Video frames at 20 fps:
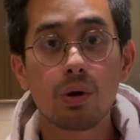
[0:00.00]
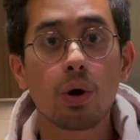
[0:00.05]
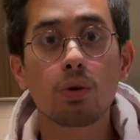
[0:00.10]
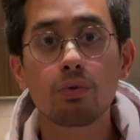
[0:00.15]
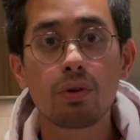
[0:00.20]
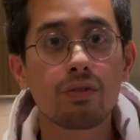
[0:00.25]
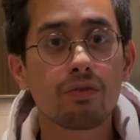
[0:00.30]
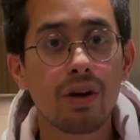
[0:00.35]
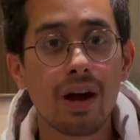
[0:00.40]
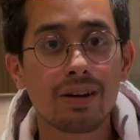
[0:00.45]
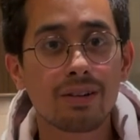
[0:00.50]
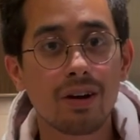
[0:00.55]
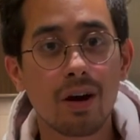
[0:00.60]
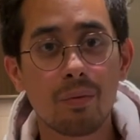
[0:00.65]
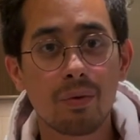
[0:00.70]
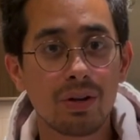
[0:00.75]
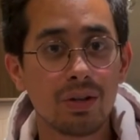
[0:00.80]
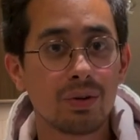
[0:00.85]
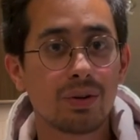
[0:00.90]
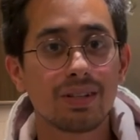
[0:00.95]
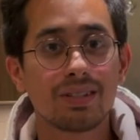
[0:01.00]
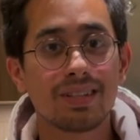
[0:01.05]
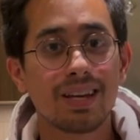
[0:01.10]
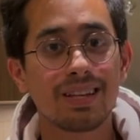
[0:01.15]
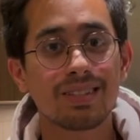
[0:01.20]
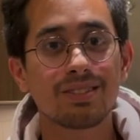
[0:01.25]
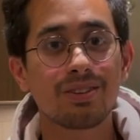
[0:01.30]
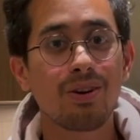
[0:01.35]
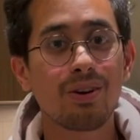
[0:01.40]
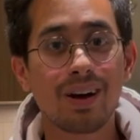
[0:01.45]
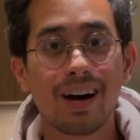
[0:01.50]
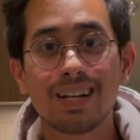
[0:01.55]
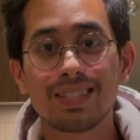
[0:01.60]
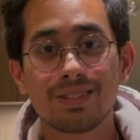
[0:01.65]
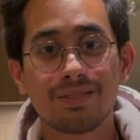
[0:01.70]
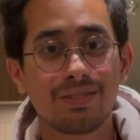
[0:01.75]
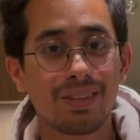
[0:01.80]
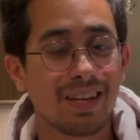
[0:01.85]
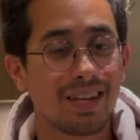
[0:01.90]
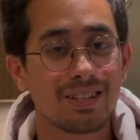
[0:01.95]
own refractometer. You can test all kinds
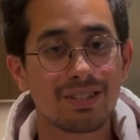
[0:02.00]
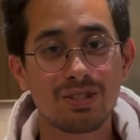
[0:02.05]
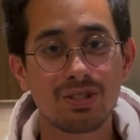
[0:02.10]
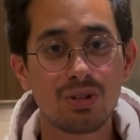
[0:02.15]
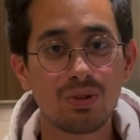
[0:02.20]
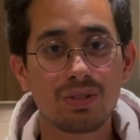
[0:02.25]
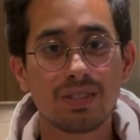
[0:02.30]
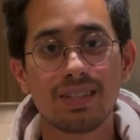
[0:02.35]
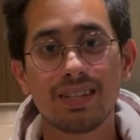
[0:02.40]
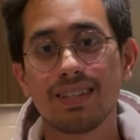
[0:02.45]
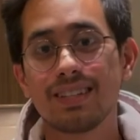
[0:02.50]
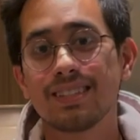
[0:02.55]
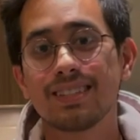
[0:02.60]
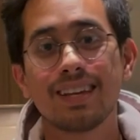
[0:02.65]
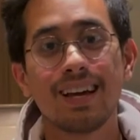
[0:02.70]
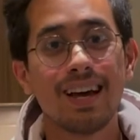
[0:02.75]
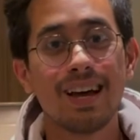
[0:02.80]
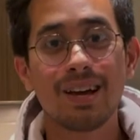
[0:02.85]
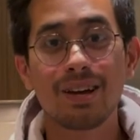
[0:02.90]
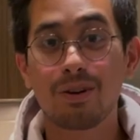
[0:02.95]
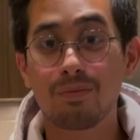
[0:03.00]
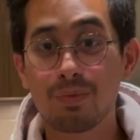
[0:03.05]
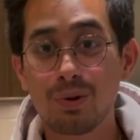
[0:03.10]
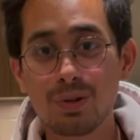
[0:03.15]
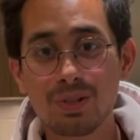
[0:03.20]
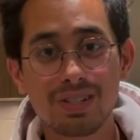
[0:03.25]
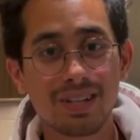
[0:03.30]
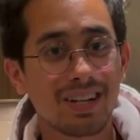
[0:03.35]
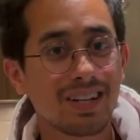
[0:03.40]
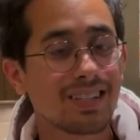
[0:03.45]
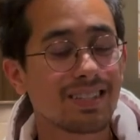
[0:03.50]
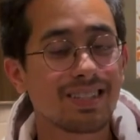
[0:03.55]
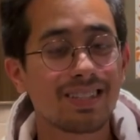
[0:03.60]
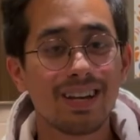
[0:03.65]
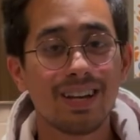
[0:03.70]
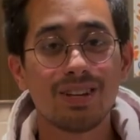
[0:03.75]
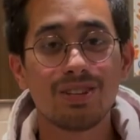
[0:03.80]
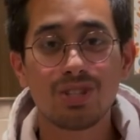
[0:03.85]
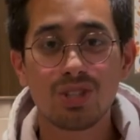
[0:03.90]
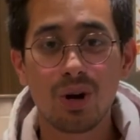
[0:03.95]
of things, juices,
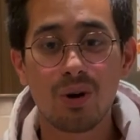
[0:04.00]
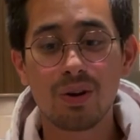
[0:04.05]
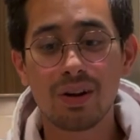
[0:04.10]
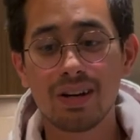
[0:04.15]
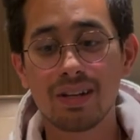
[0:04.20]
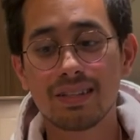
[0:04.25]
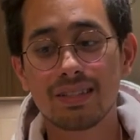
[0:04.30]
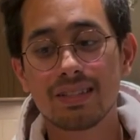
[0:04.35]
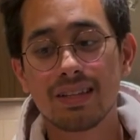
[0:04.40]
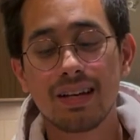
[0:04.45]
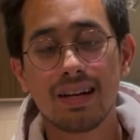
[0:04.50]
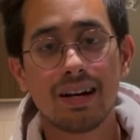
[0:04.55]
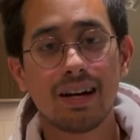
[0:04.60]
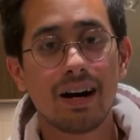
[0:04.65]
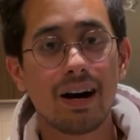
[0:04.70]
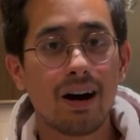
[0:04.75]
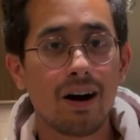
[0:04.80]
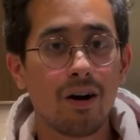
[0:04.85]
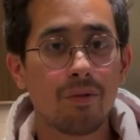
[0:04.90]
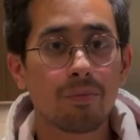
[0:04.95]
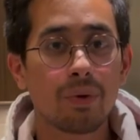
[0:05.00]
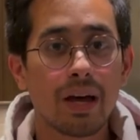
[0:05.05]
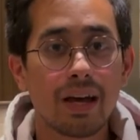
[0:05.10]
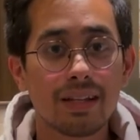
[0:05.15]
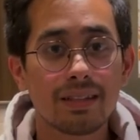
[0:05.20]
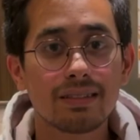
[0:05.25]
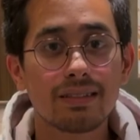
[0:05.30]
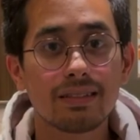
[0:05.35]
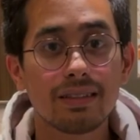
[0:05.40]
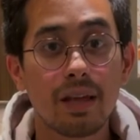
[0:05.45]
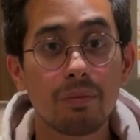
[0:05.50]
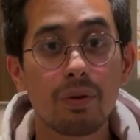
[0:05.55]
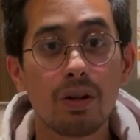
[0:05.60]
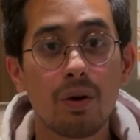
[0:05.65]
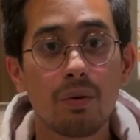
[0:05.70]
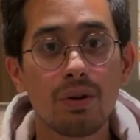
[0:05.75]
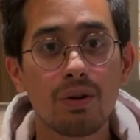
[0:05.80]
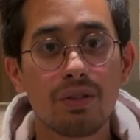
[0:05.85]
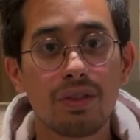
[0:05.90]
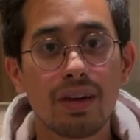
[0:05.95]
kombuchas, sodas, and let me know
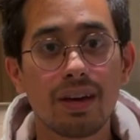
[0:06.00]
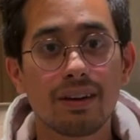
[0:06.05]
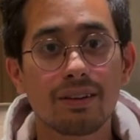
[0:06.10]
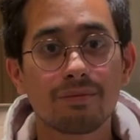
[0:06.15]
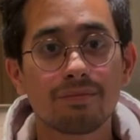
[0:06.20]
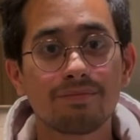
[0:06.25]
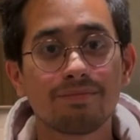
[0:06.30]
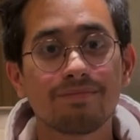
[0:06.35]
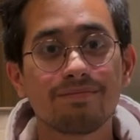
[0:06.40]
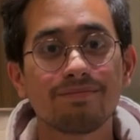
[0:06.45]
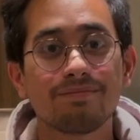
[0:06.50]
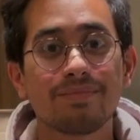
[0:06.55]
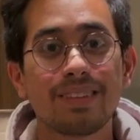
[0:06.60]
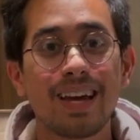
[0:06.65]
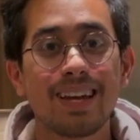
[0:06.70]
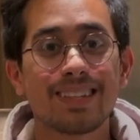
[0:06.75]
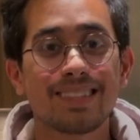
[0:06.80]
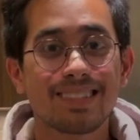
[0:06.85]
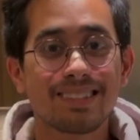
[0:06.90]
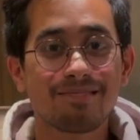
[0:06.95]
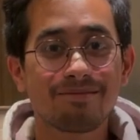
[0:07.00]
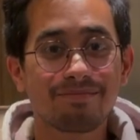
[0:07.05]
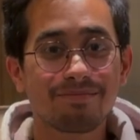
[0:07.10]
what you think. Thanks.